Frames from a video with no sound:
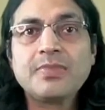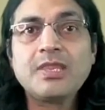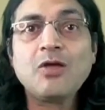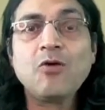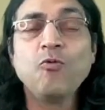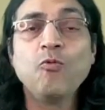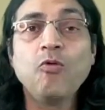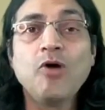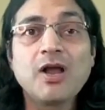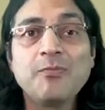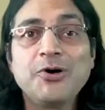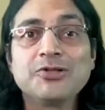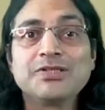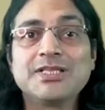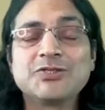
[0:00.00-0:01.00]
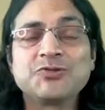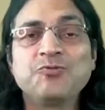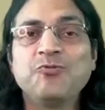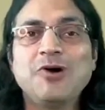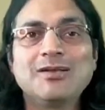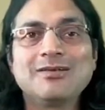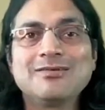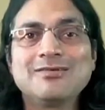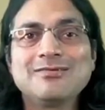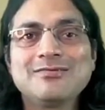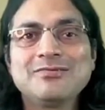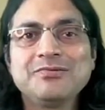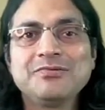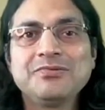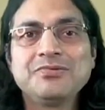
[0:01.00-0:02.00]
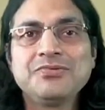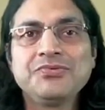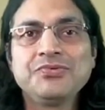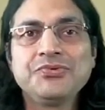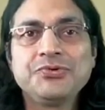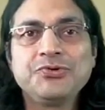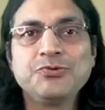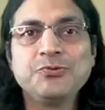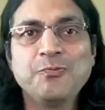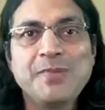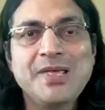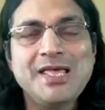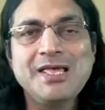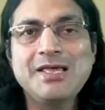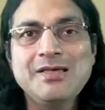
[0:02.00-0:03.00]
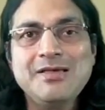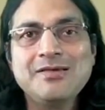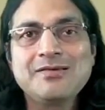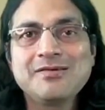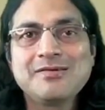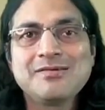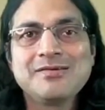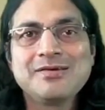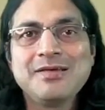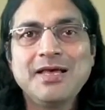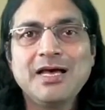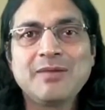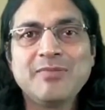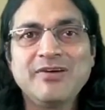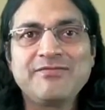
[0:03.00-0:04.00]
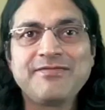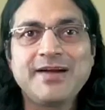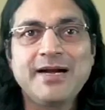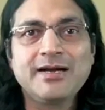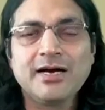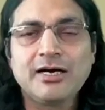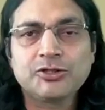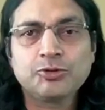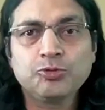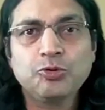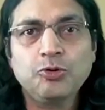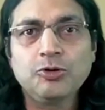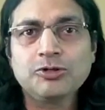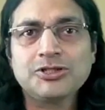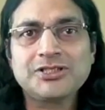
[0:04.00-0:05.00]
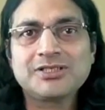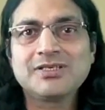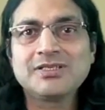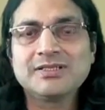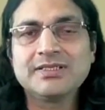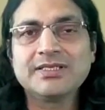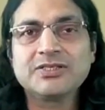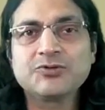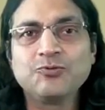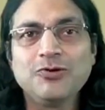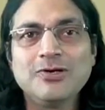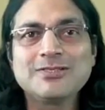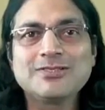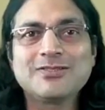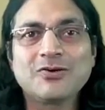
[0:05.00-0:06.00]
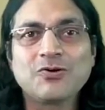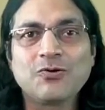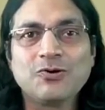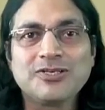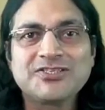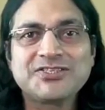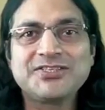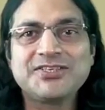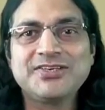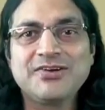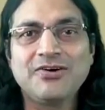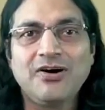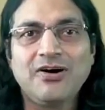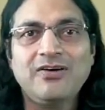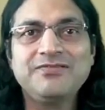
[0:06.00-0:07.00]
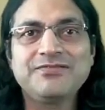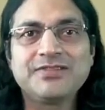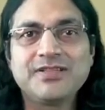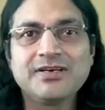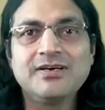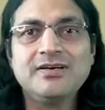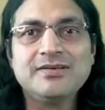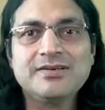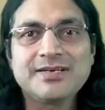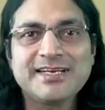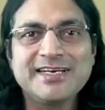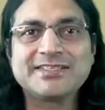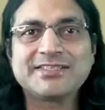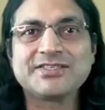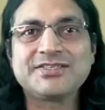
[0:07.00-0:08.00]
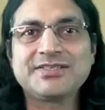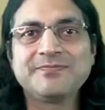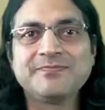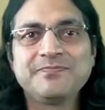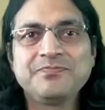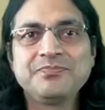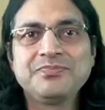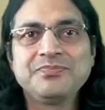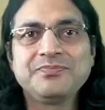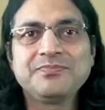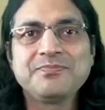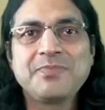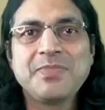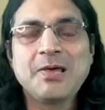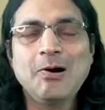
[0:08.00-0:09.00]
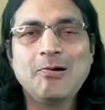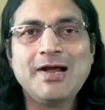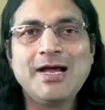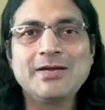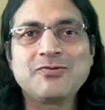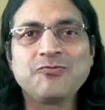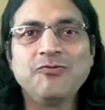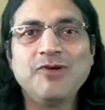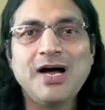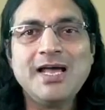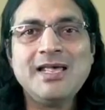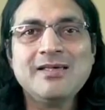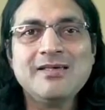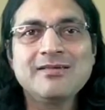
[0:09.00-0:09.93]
What about this one? To me and my friend Ashutosh, this was the question of the test. Alright, why?